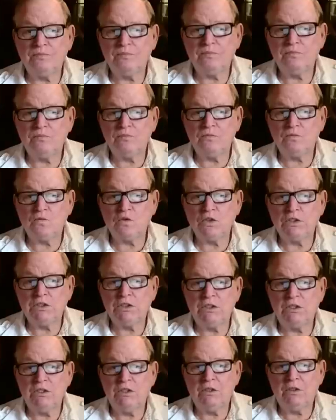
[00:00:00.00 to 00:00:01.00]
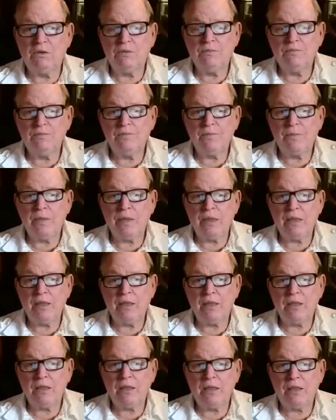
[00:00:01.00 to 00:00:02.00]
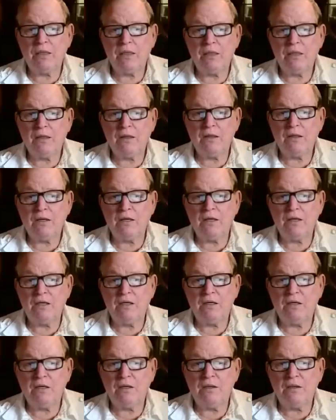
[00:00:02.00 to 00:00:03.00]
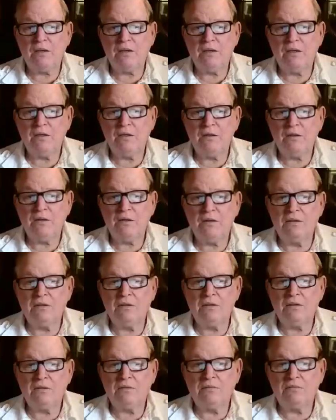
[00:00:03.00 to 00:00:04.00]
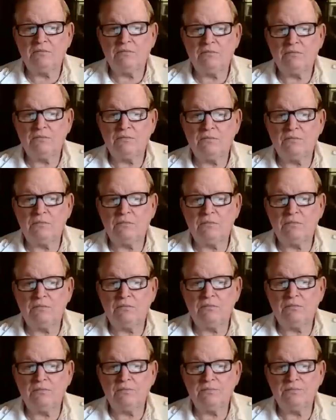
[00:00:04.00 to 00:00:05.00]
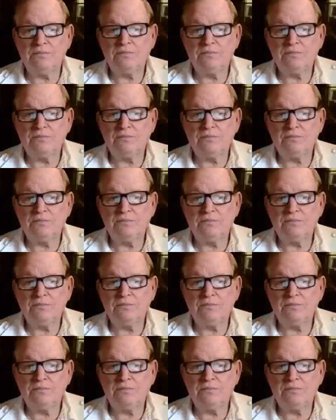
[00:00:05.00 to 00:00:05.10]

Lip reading: The person shown says nothing.